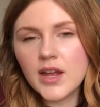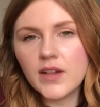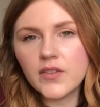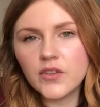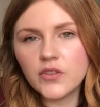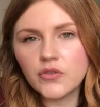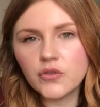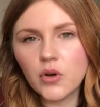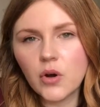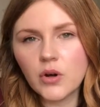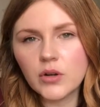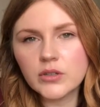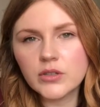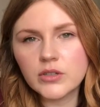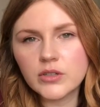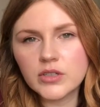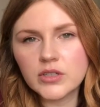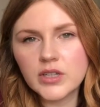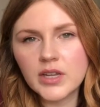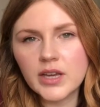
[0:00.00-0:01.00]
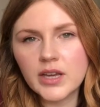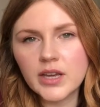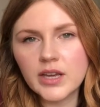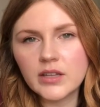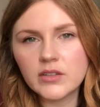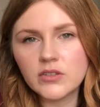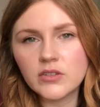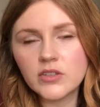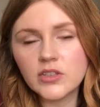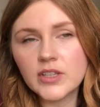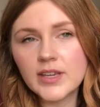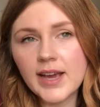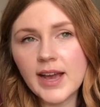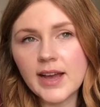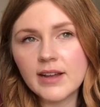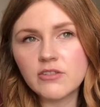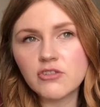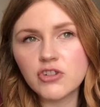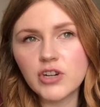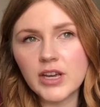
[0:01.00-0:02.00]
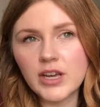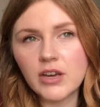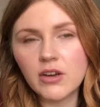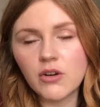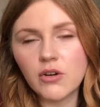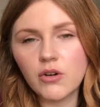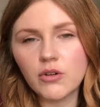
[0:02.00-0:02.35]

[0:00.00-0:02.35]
and the doctor said you can't drink